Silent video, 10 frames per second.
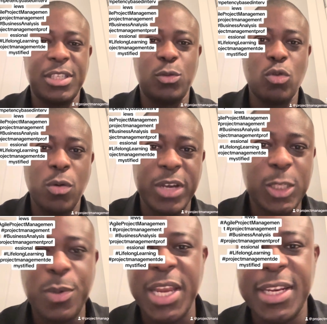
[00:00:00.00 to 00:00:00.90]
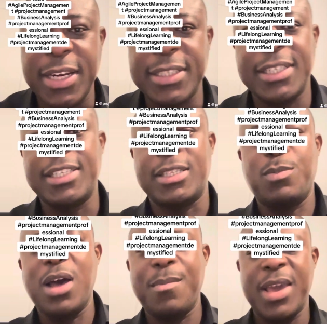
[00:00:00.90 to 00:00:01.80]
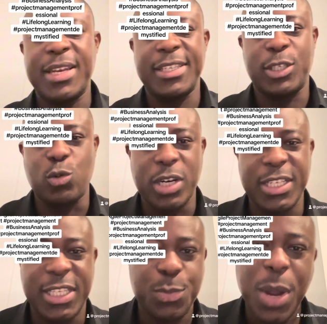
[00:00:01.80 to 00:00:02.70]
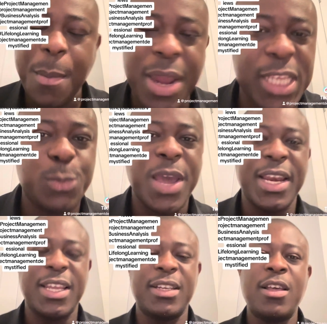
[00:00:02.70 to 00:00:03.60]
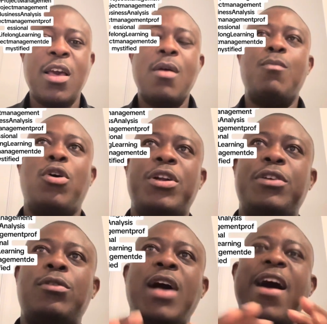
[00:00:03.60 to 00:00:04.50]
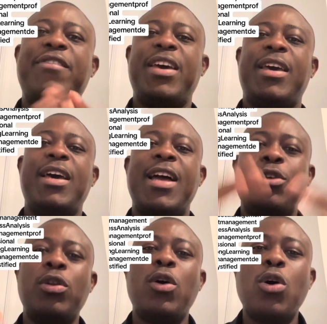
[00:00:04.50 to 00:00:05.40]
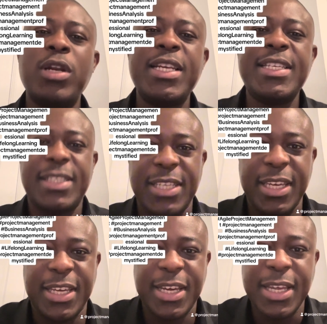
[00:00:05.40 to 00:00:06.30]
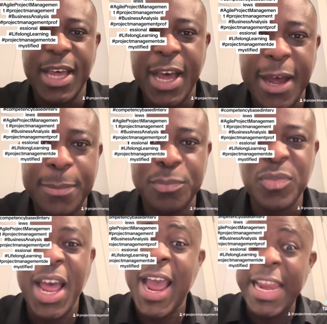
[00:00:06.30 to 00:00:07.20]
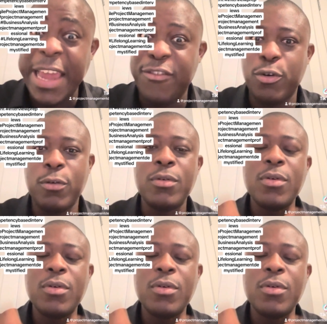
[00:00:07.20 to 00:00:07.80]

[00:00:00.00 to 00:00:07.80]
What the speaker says: what we're spending on this department, this is what this department is spending, but they will have an holistic, high-level